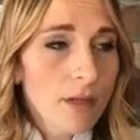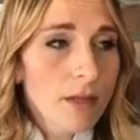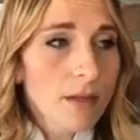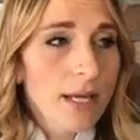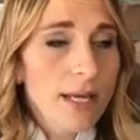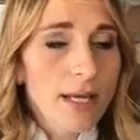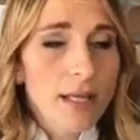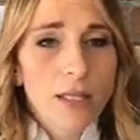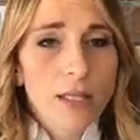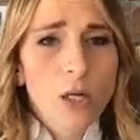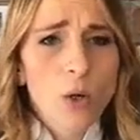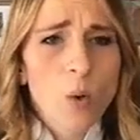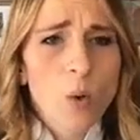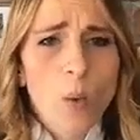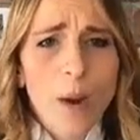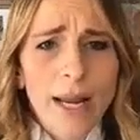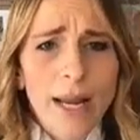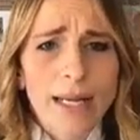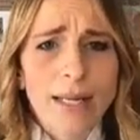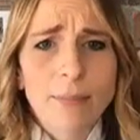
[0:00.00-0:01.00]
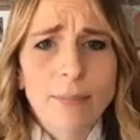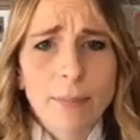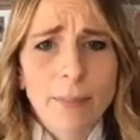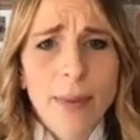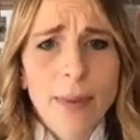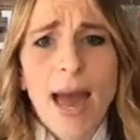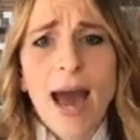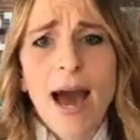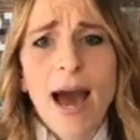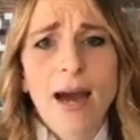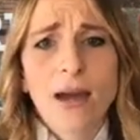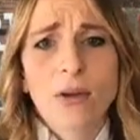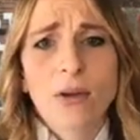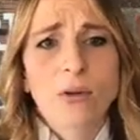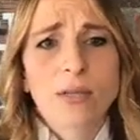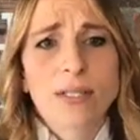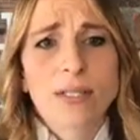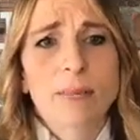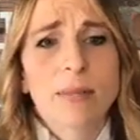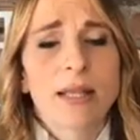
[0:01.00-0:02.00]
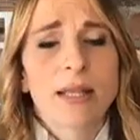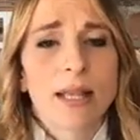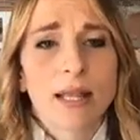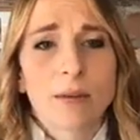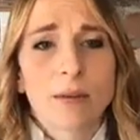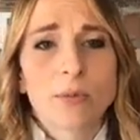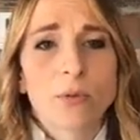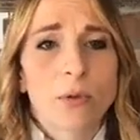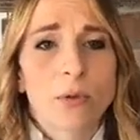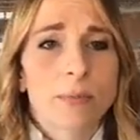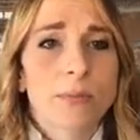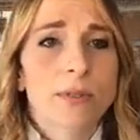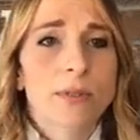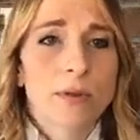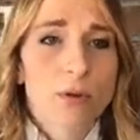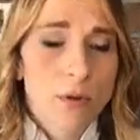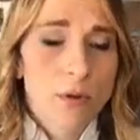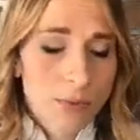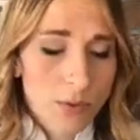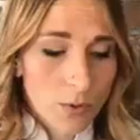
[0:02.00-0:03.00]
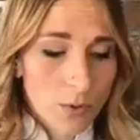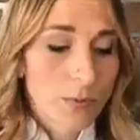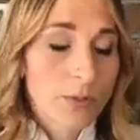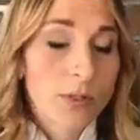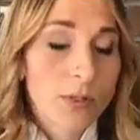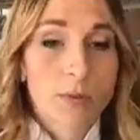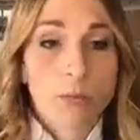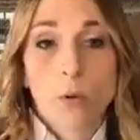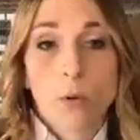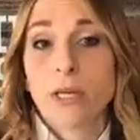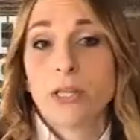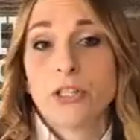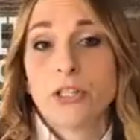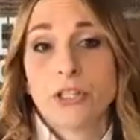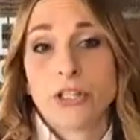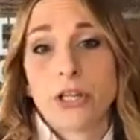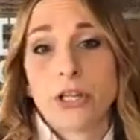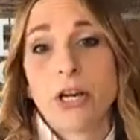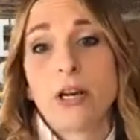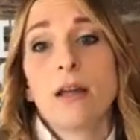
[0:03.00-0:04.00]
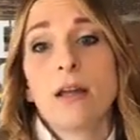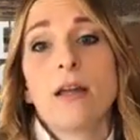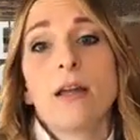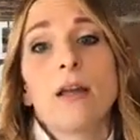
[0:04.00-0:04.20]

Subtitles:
like a little white pad or something that absorbs the moisture?